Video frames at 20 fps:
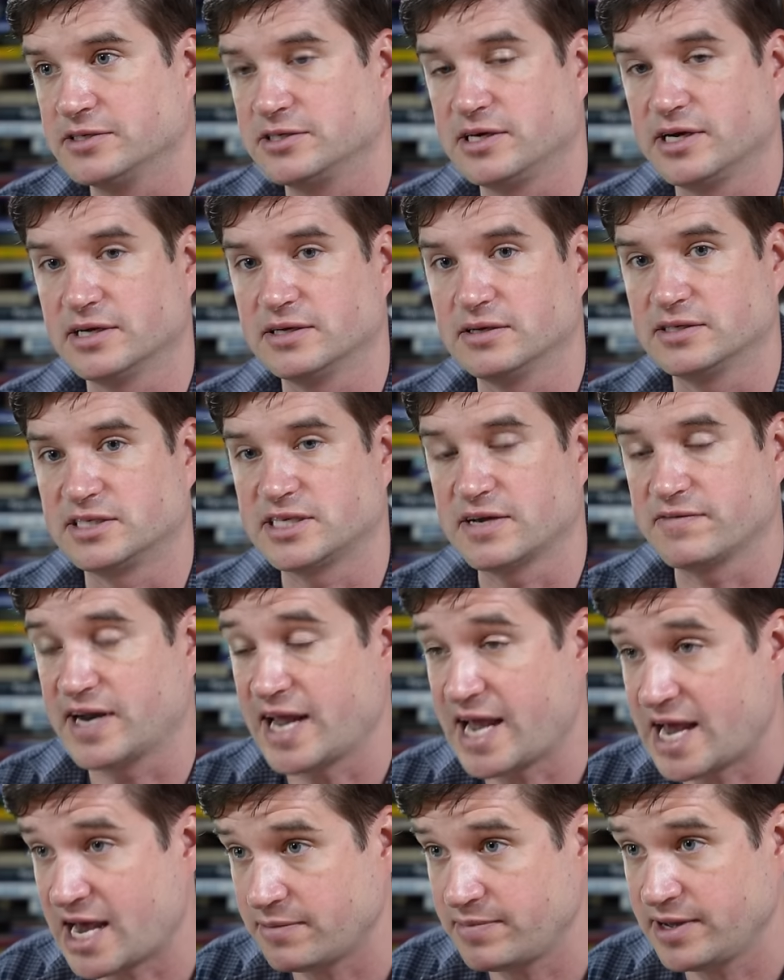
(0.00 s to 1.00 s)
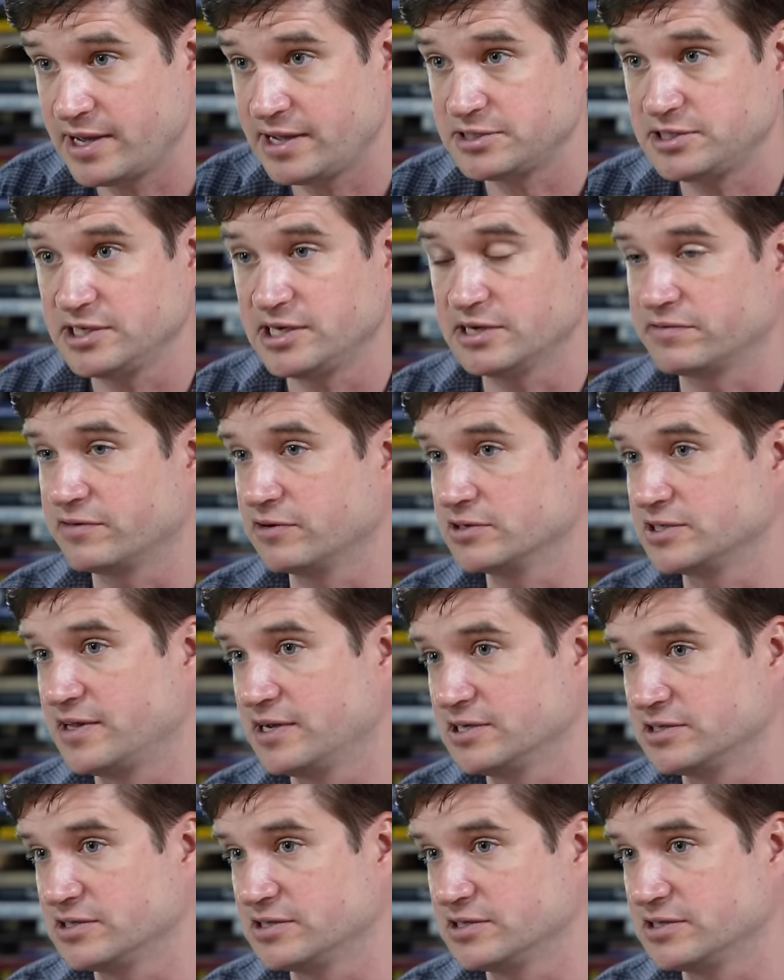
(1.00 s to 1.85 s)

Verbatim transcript: So you get Seven Habits, you get First Things